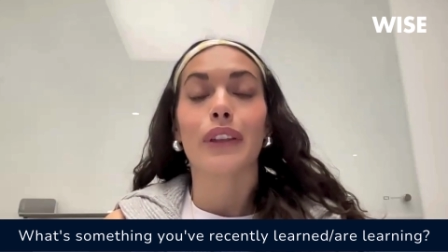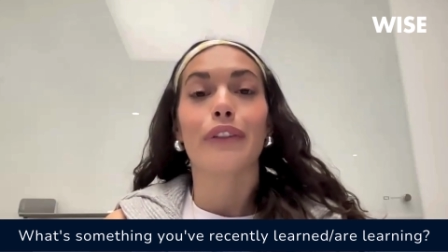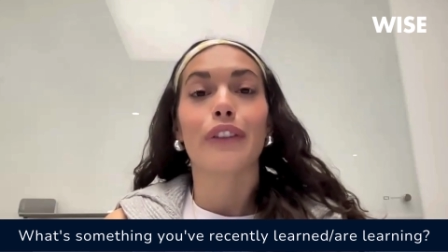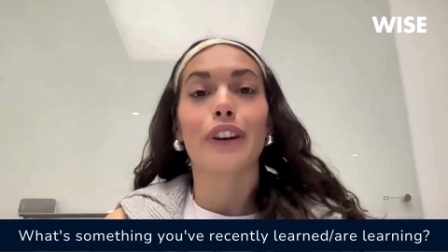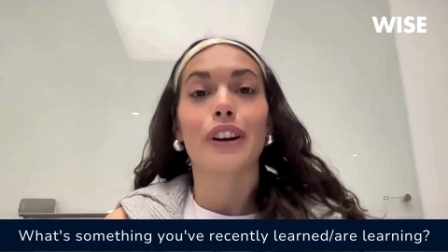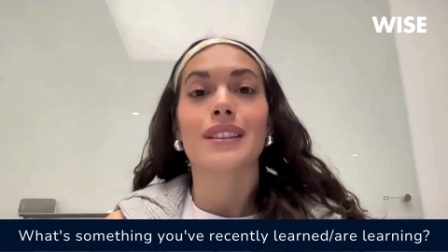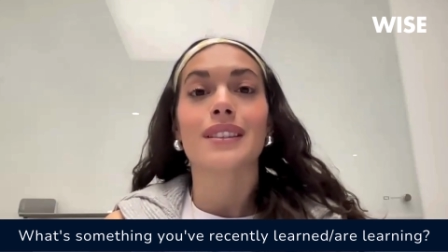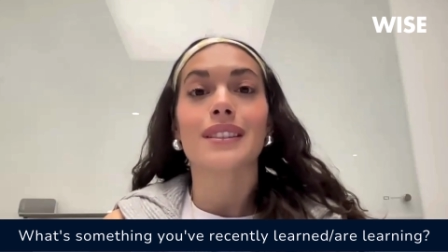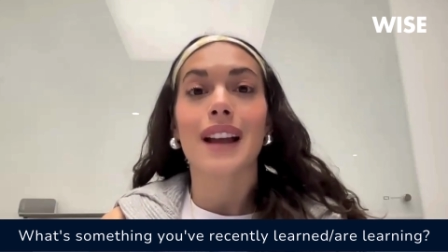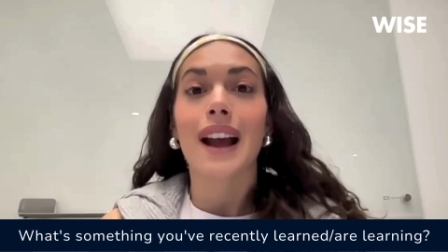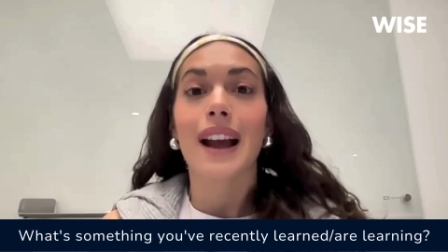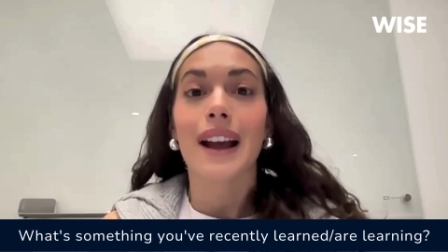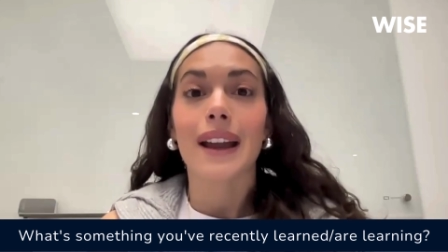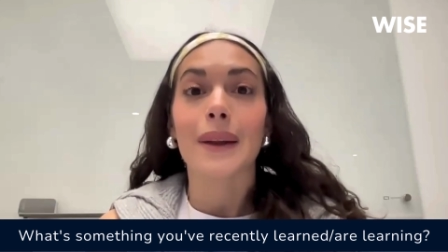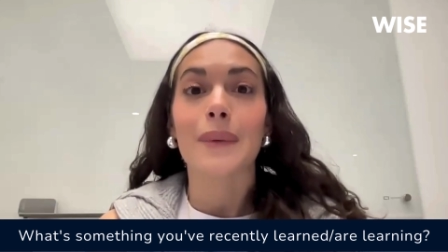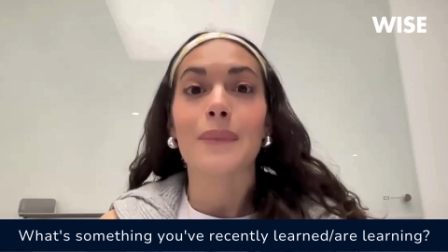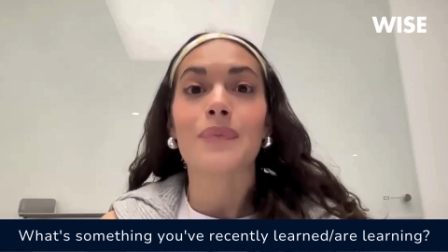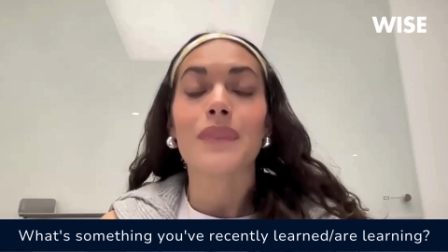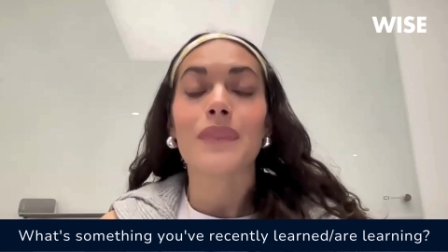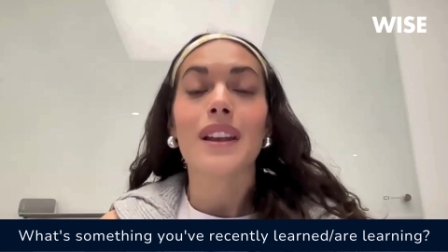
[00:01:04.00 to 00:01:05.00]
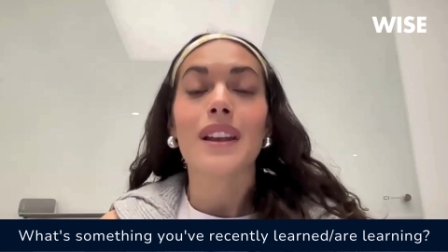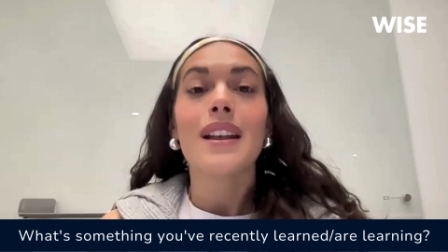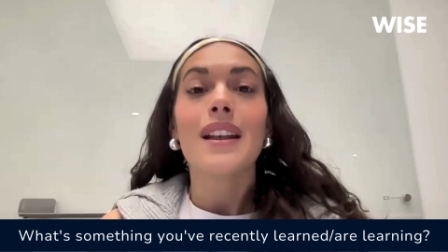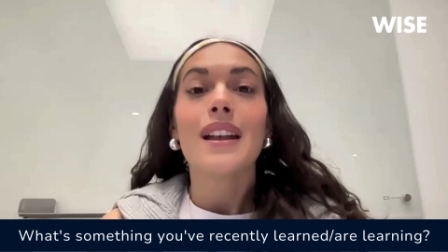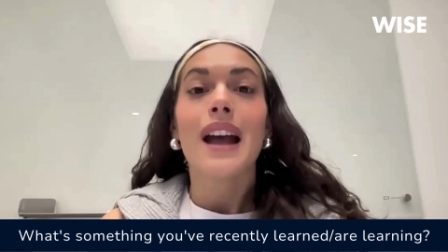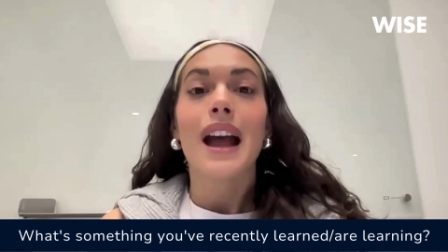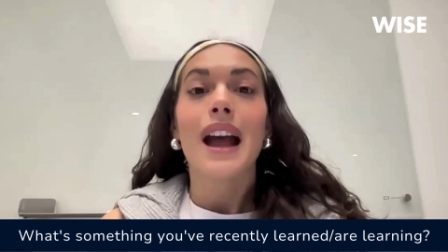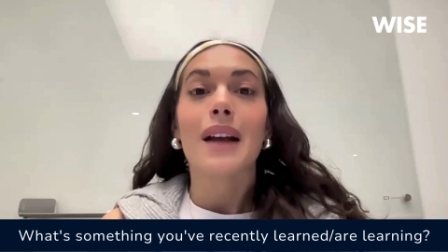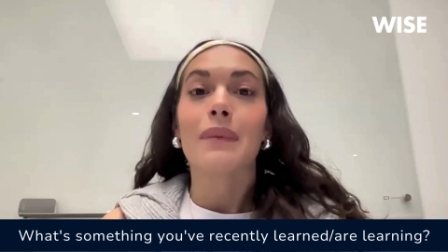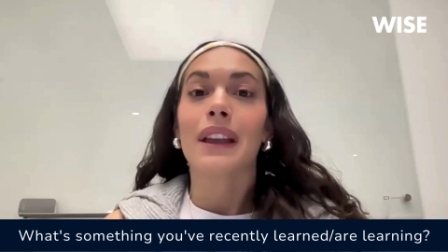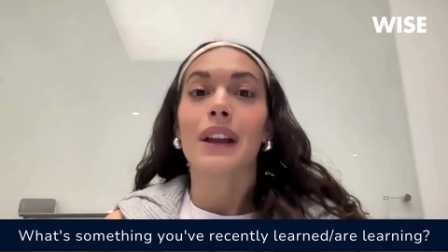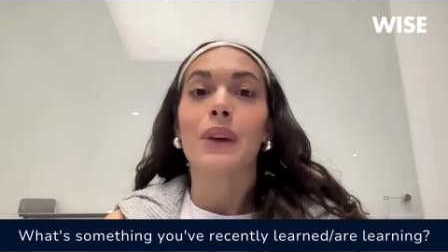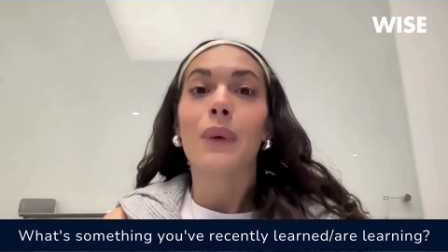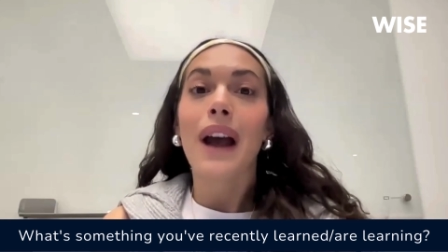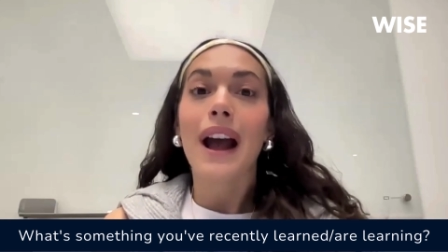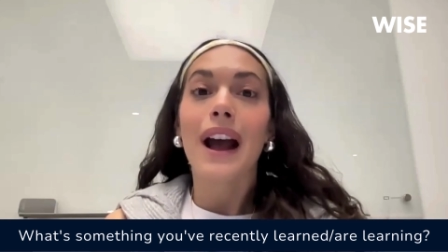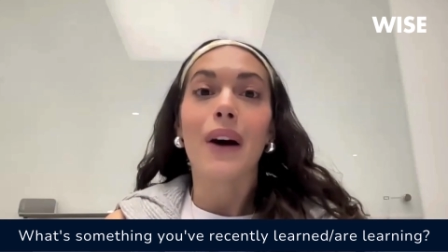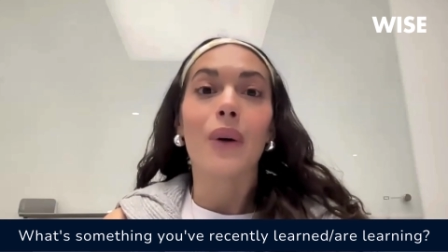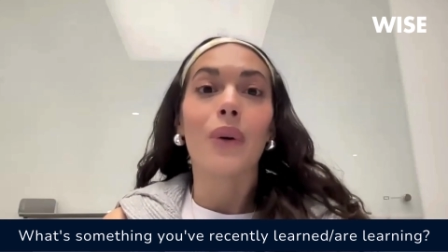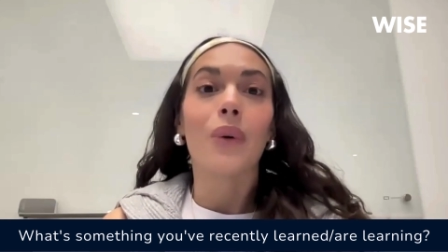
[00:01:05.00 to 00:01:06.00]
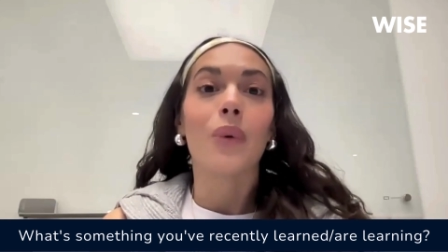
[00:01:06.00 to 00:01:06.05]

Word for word: the first time, I'm like, wow,